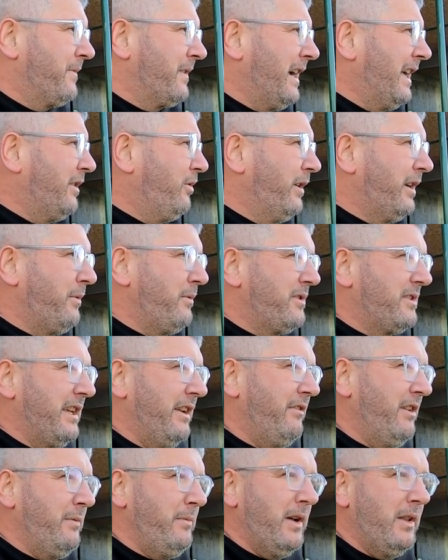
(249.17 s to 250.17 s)
I don't think it would
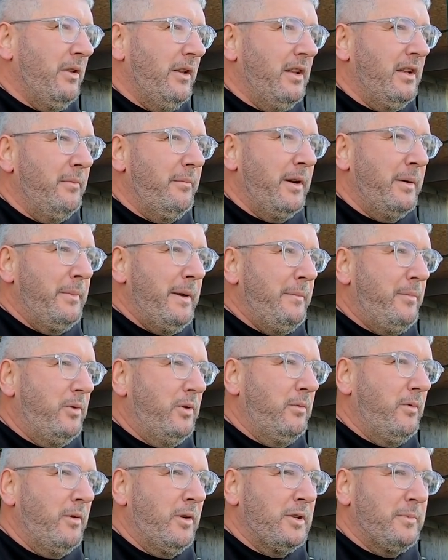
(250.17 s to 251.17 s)
sit right with a number of
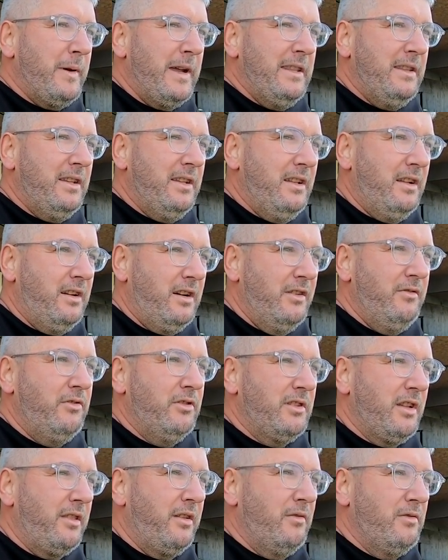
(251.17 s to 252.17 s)
people that we were spending
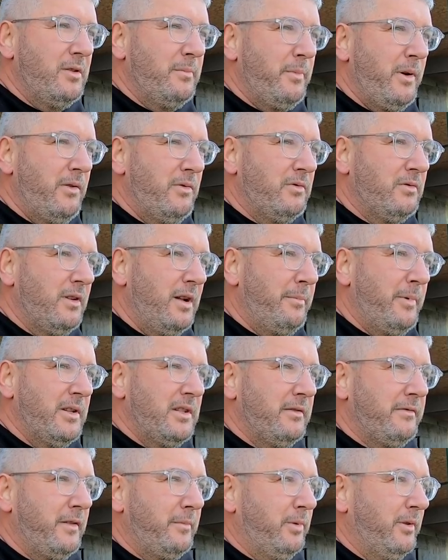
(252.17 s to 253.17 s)
hundreds of thousands of pounds on a
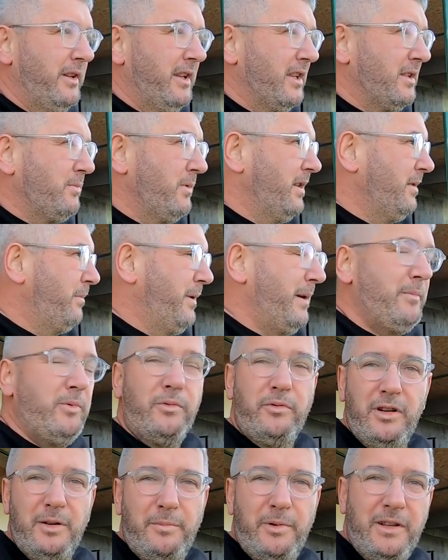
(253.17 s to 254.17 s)
budget for players when
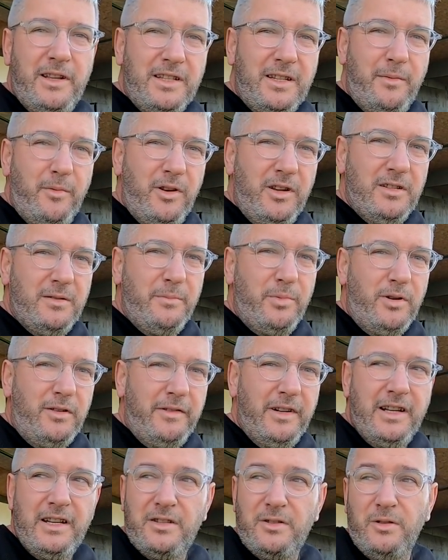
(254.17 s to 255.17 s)
people run about this community's in poverty.